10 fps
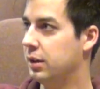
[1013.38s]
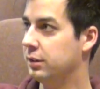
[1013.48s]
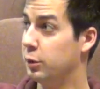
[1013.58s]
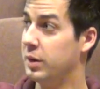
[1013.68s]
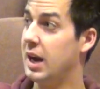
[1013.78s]

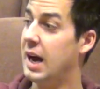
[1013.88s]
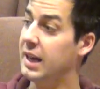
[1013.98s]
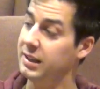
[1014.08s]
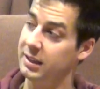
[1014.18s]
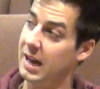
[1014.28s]
So I
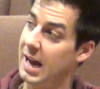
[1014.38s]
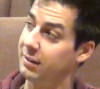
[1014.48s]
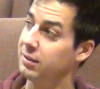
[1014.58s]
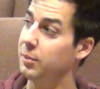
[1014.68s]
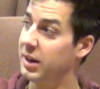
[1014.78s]
had to
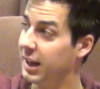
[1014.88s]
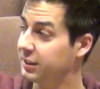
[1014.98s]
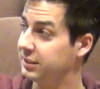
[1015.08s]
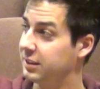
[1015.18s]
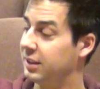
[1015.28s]
ask someone
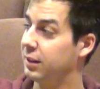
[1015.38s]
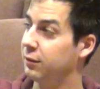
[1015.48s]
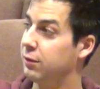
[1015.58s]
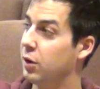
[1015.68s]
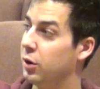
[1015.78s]
else to take the
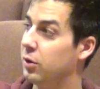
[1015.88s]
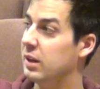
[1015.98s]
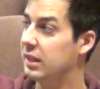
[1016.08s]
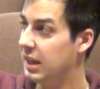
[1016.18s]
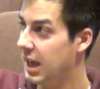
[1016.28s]
photo,
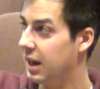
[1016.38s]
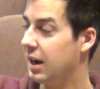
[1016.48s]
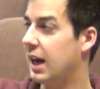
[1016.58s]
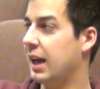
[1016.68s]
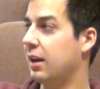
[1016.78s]
and then
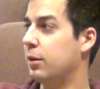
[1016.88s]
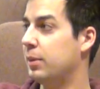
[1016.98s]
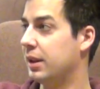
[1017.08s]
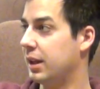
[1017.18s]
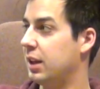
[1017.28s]
I had to
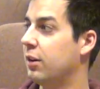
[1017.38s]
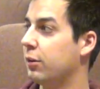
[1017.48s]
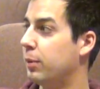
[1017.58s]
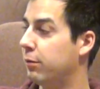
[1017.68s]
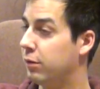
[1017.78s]
be like,
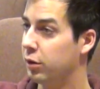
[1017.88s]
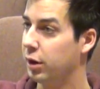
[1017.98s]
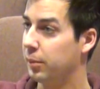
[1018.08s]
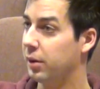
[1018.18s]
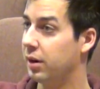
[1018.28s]
"Here's my phone
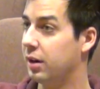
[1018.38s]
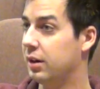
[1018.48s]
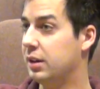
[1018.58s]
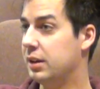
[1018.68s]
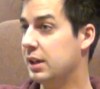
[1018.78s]
number.
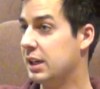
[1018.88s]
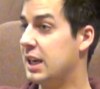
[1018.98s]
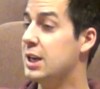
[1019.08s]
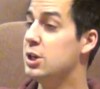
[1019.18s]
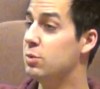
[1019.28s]

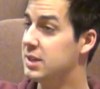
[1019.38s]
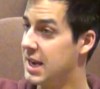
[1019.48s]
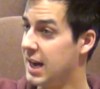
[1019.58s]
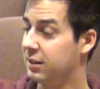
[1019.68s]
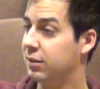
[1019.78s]
Can you
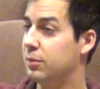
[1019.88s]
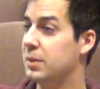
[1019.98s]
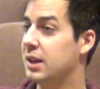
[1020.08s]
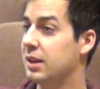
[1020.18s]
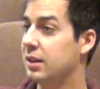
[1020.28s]
text
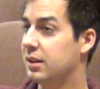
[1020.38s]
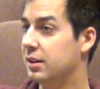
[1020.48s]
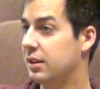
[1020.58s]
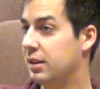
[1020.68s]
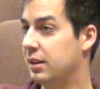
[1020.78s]
me?"
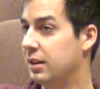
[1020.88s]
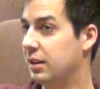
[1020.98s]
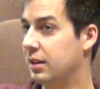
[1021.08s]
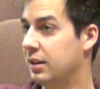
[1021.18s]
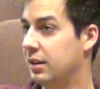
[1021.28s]

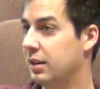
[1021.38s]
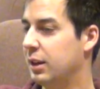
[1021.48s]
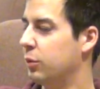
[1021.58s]
And